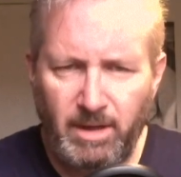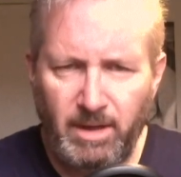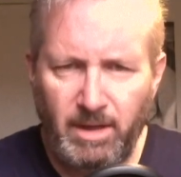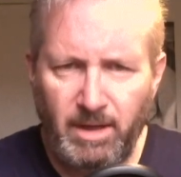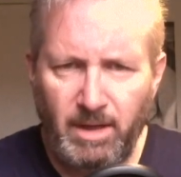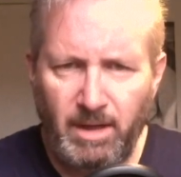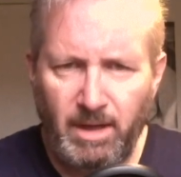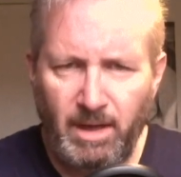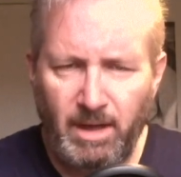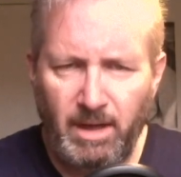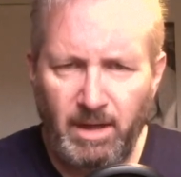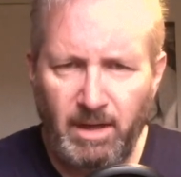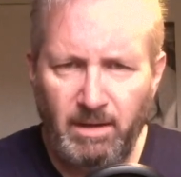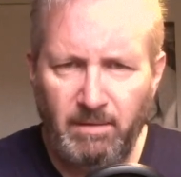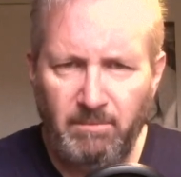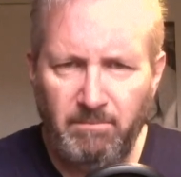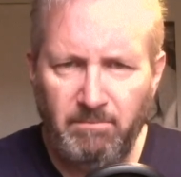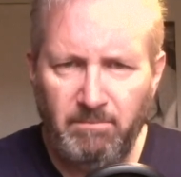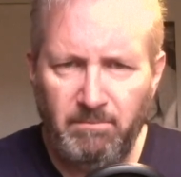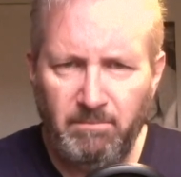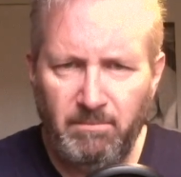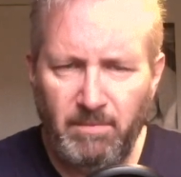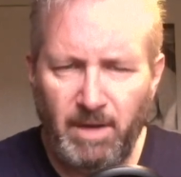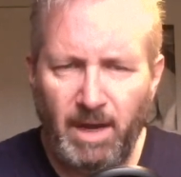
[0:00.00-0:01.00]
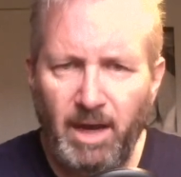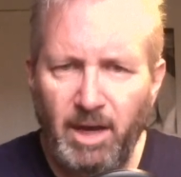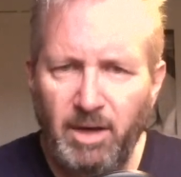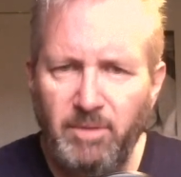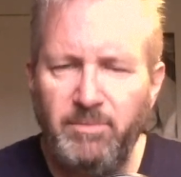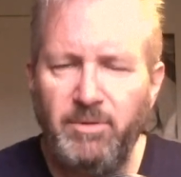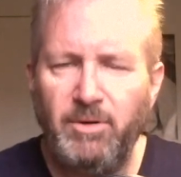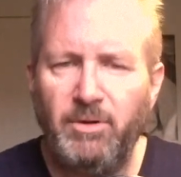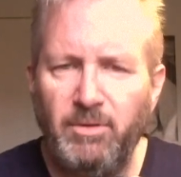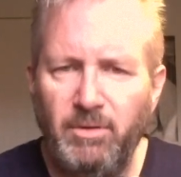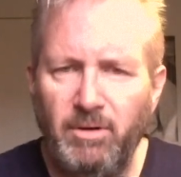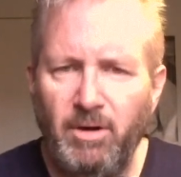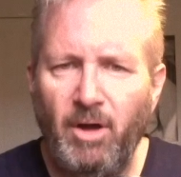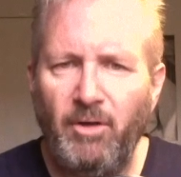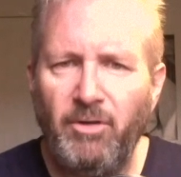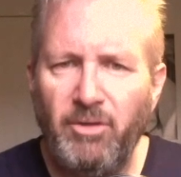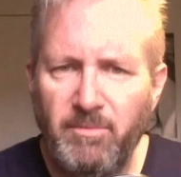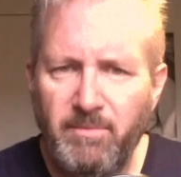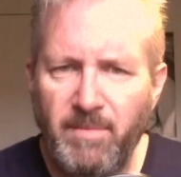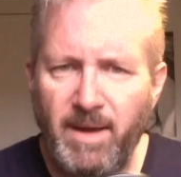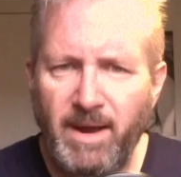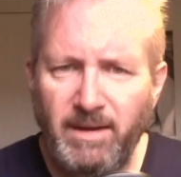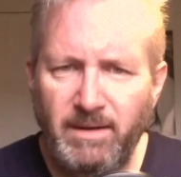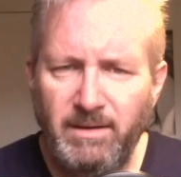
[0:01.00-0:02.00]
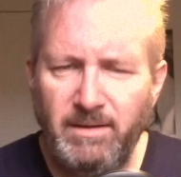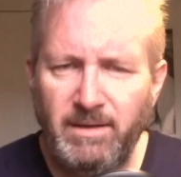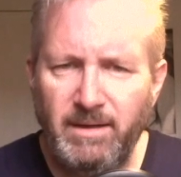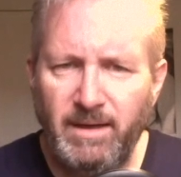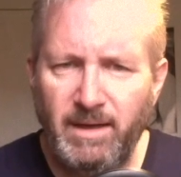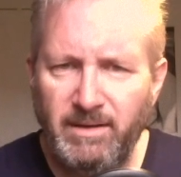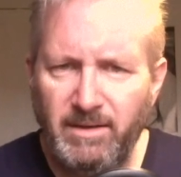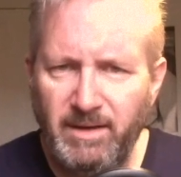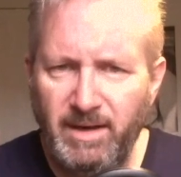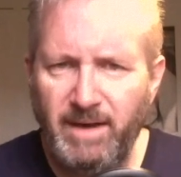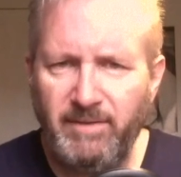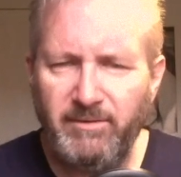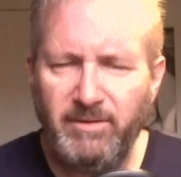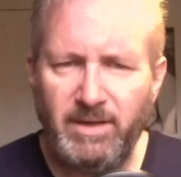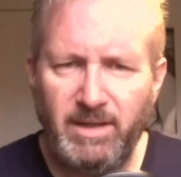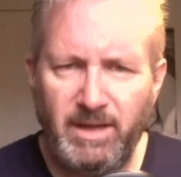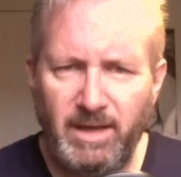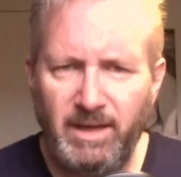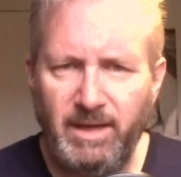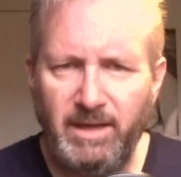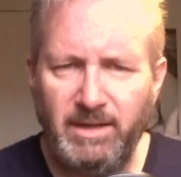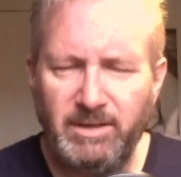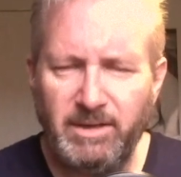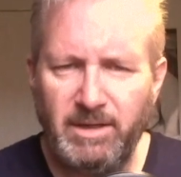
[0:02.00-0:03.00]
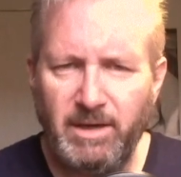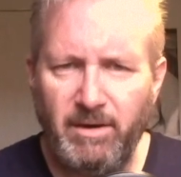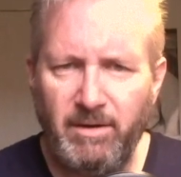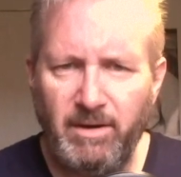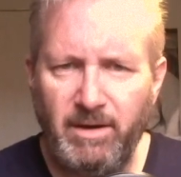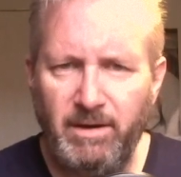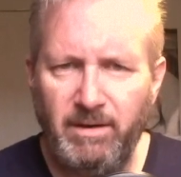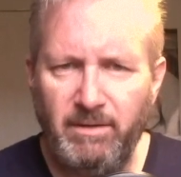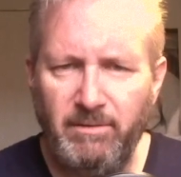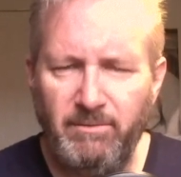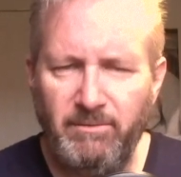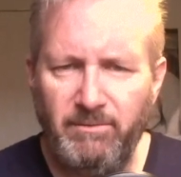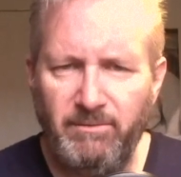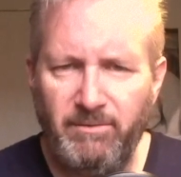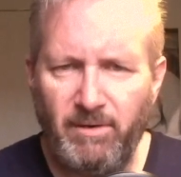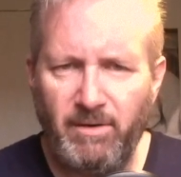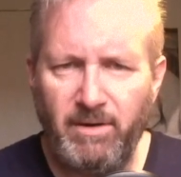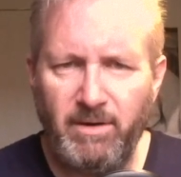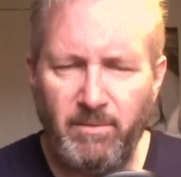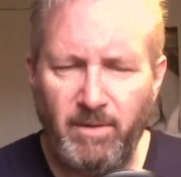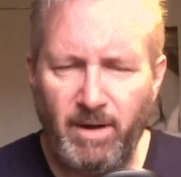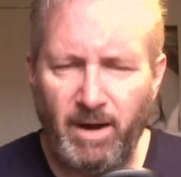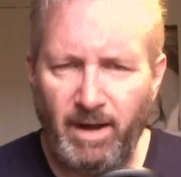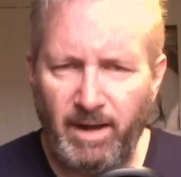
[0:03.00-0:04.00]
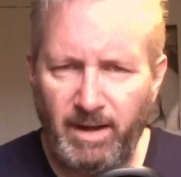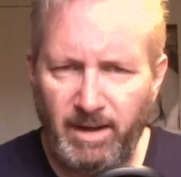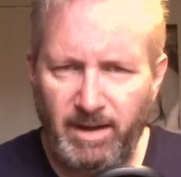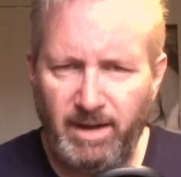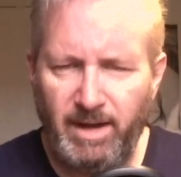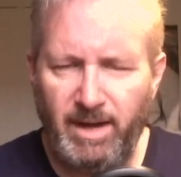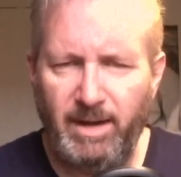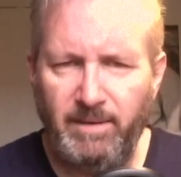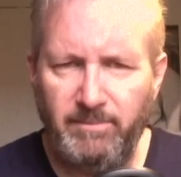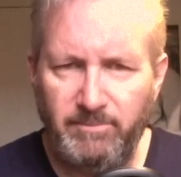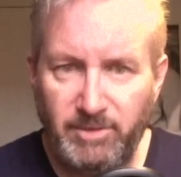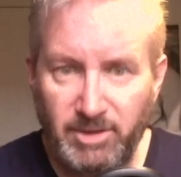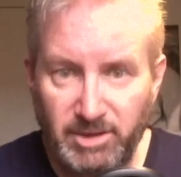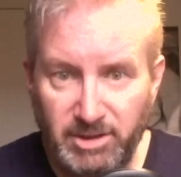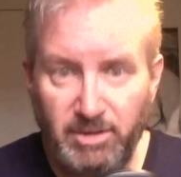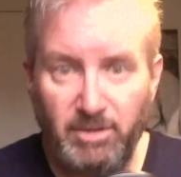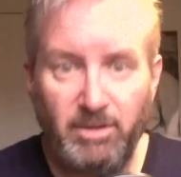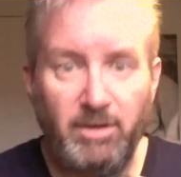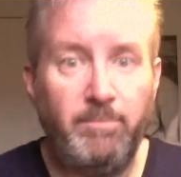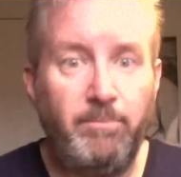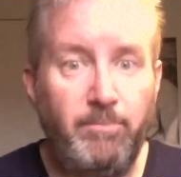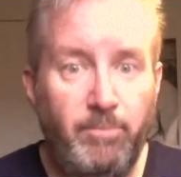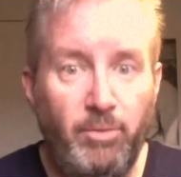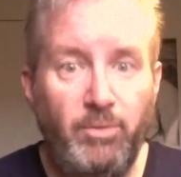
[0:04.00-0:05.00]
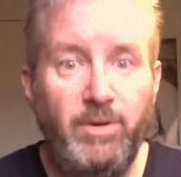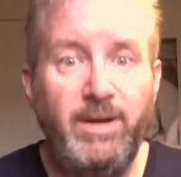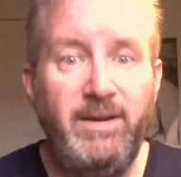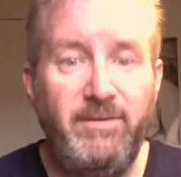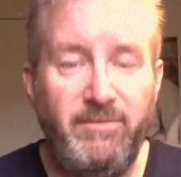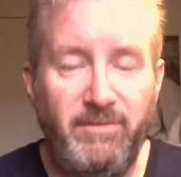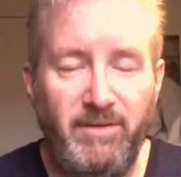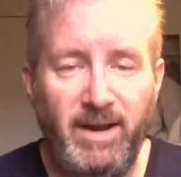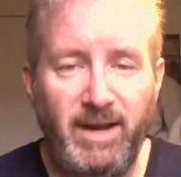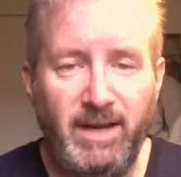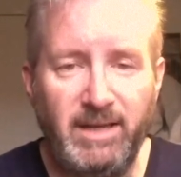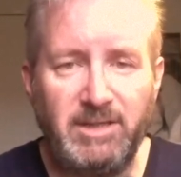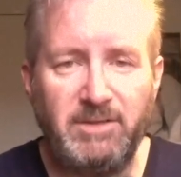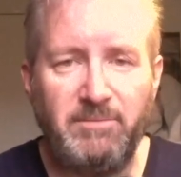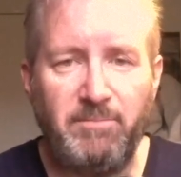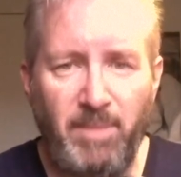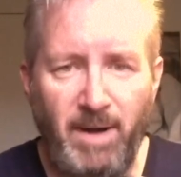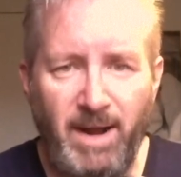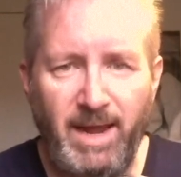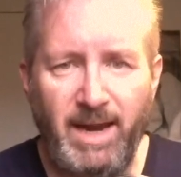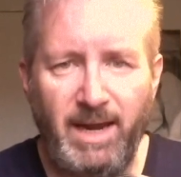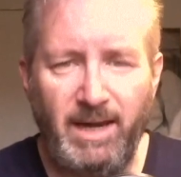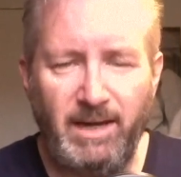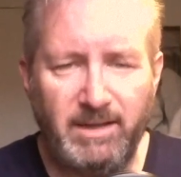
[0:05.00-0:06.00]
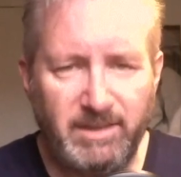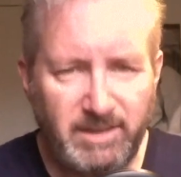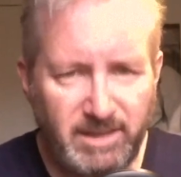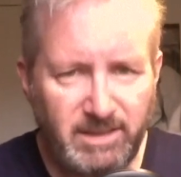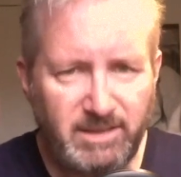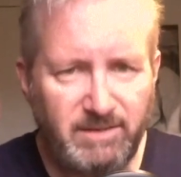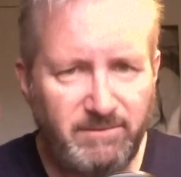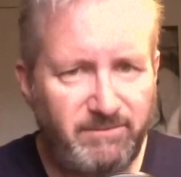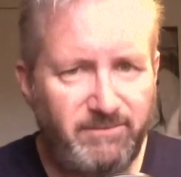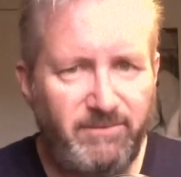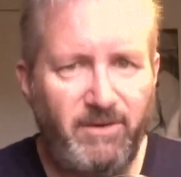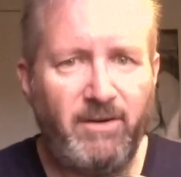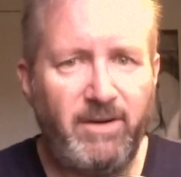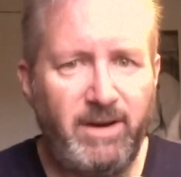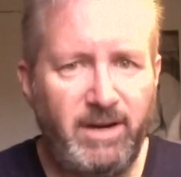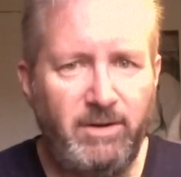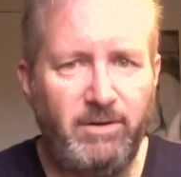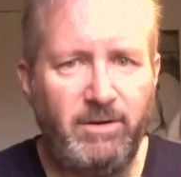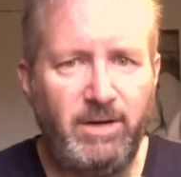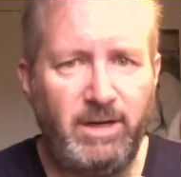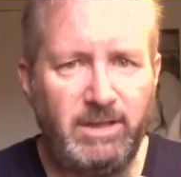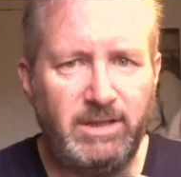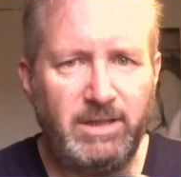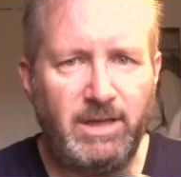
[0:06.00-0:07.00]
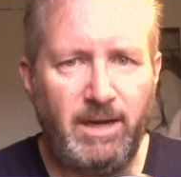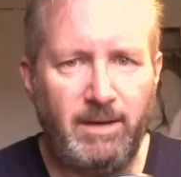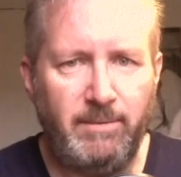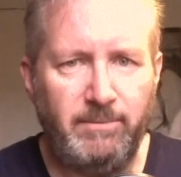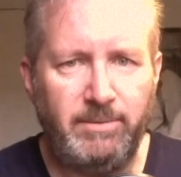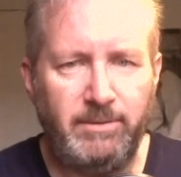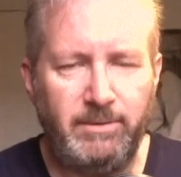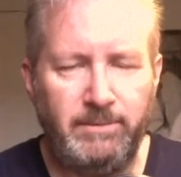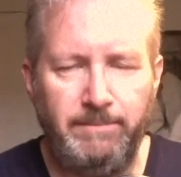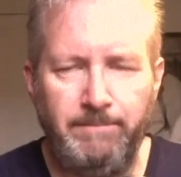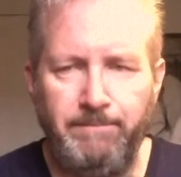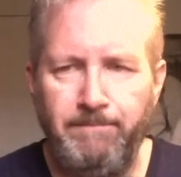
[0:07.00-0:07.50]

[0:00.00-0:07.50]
um, I hope you're on the mend and that everything is going very well. I, am just going to briefly explain because there's a very good example.